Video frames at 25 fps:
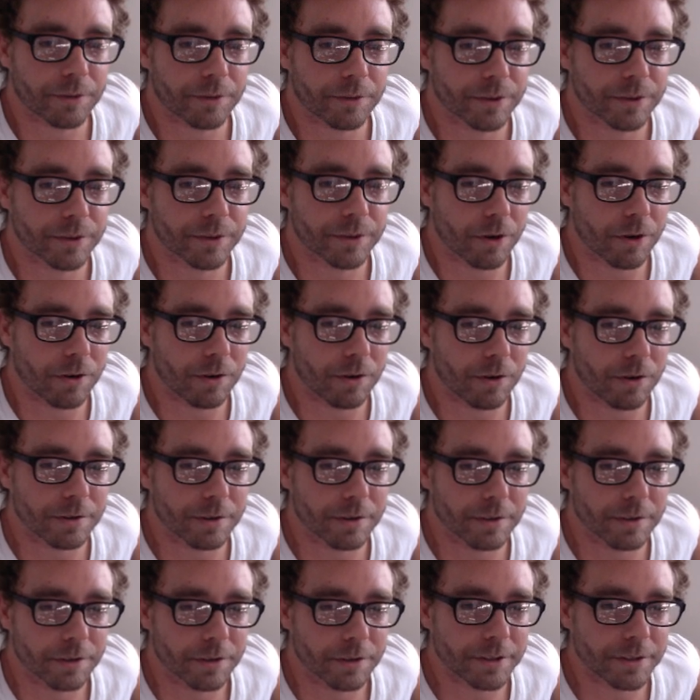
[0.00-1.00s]
Grandal
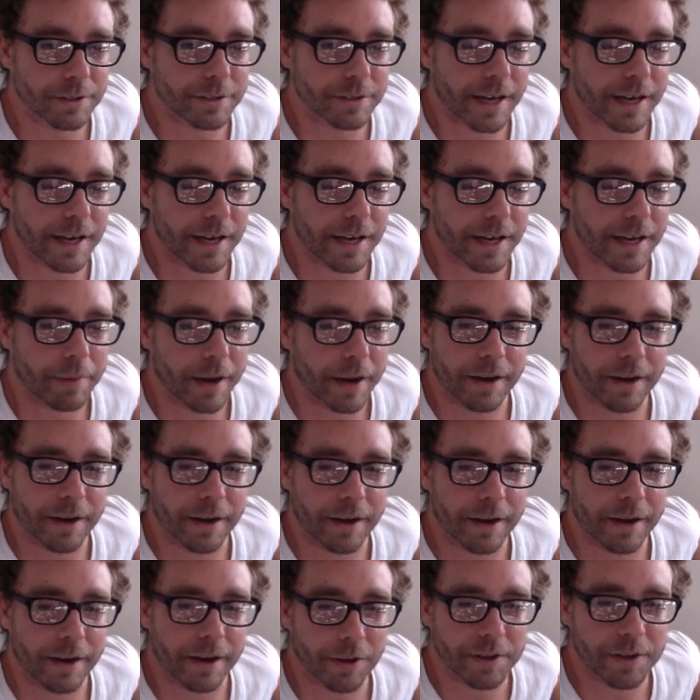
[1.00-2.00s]
looks at the
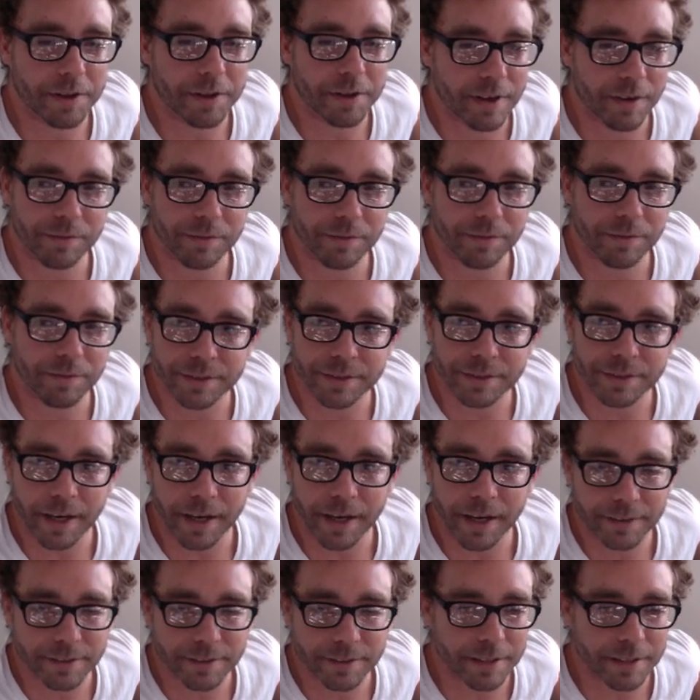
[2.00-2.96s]
batter while he's giving the signs.